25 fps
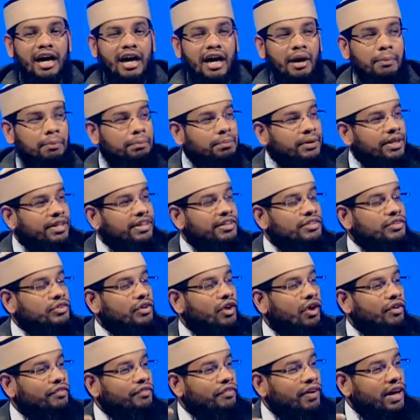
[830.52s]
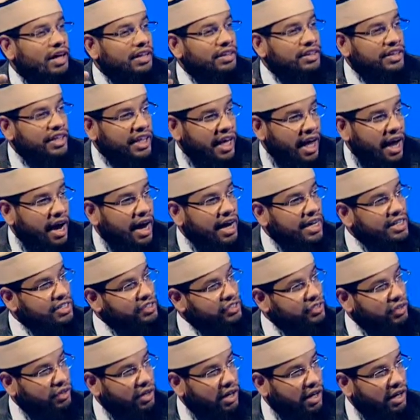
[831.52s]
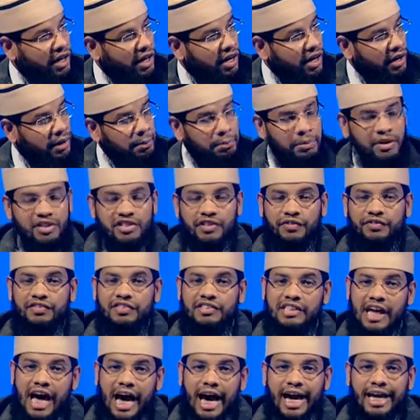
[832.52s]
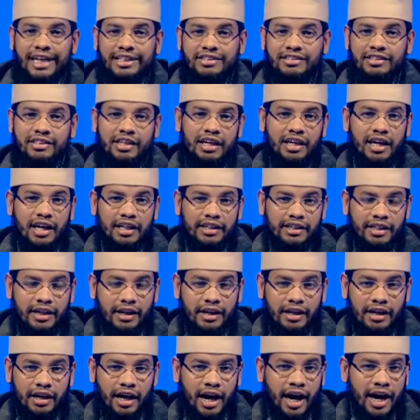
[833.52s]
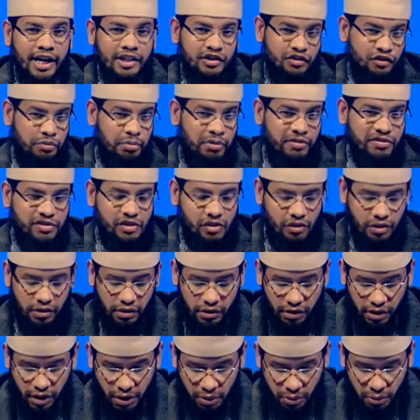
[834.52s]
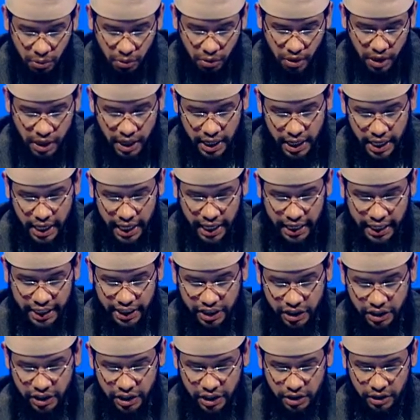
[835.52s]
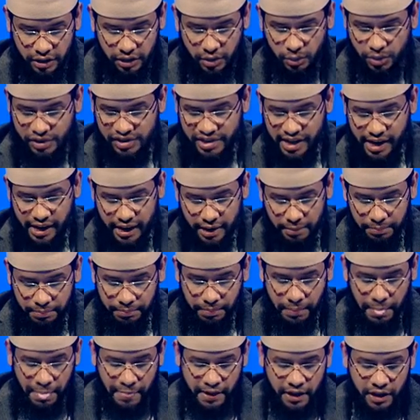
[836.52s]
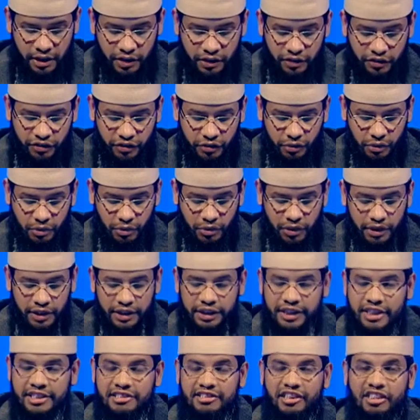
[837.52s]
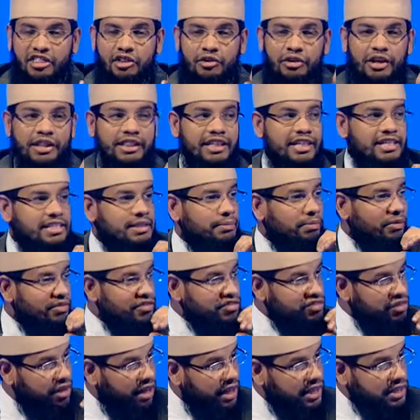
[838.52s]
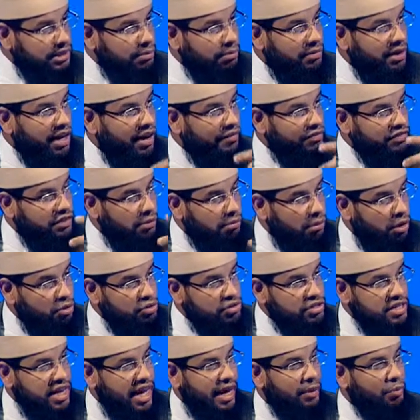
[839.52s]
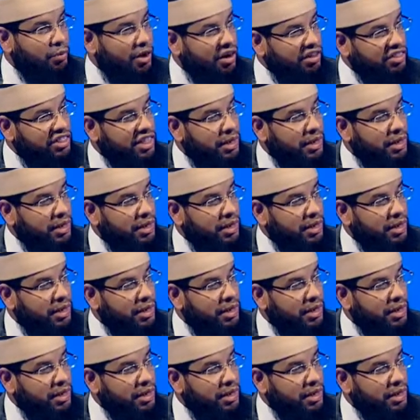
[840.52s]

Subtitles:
a piece of the eyes, a piece of his eyes, the eyes of Prophet sallallahu alayhi wasallam. So these are the three things the Prophet sallallahu alayhi wasallam loved the most, and one of